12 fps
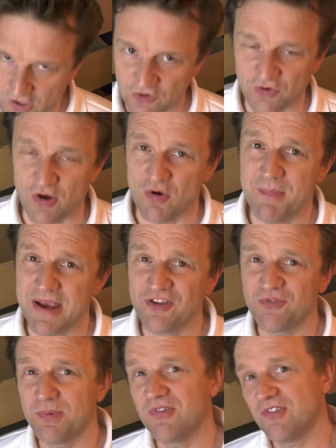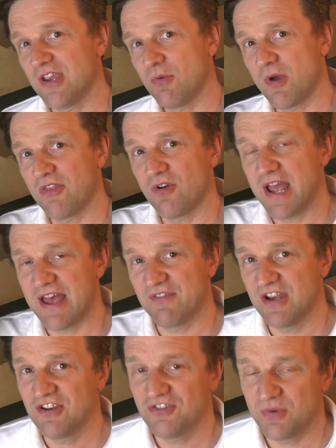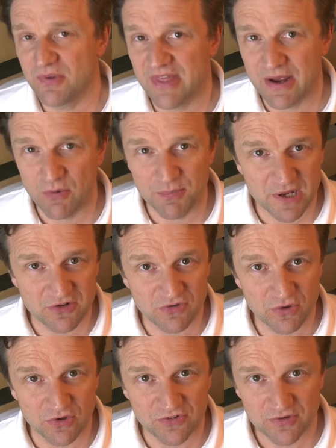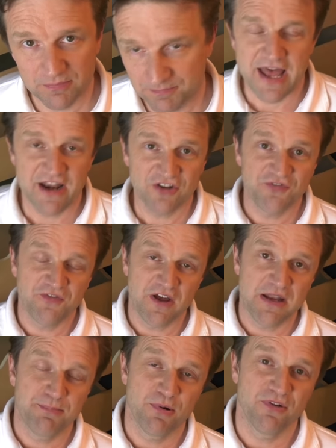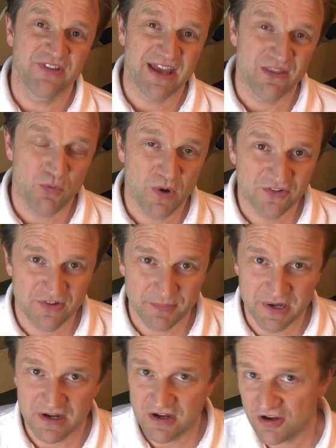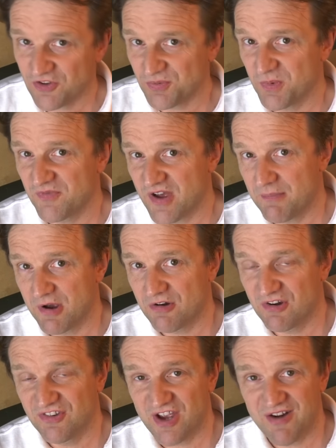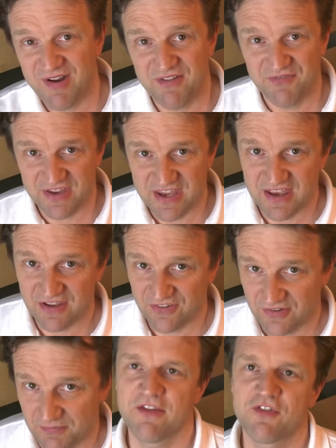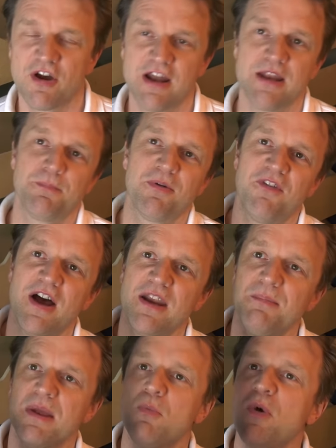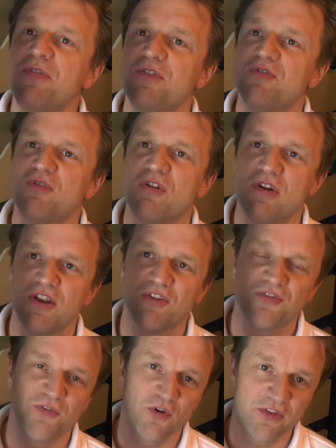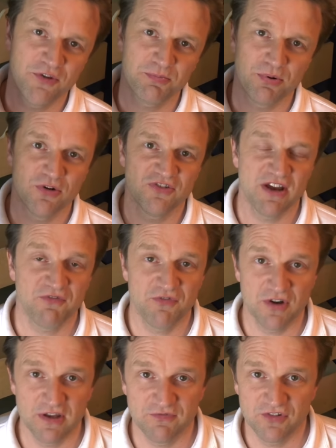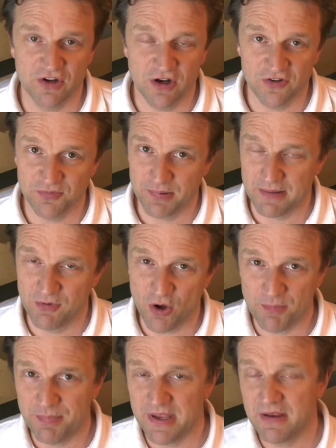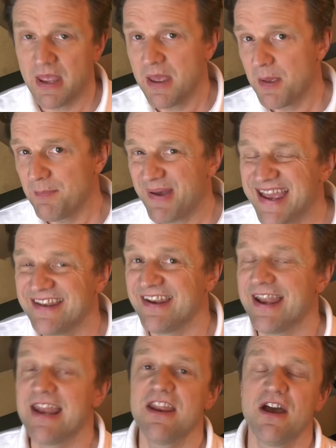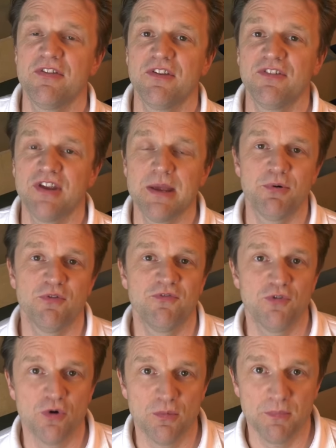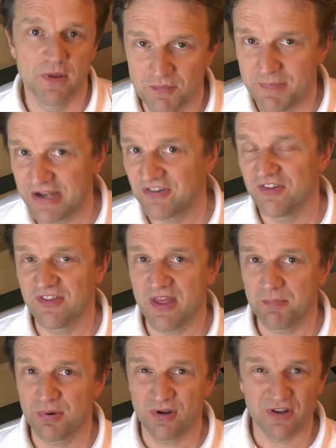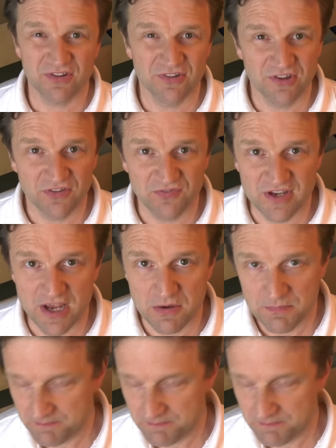So it remains to be seen whether I have an issue with that with my drawers. And I should finally point out that whilst I've been a customer of Ironmongery Direct for years, they've kindly provided me with the draw runners for this project free of charge, but I'm not being paid in any other shape or form for mentioning their products in this video.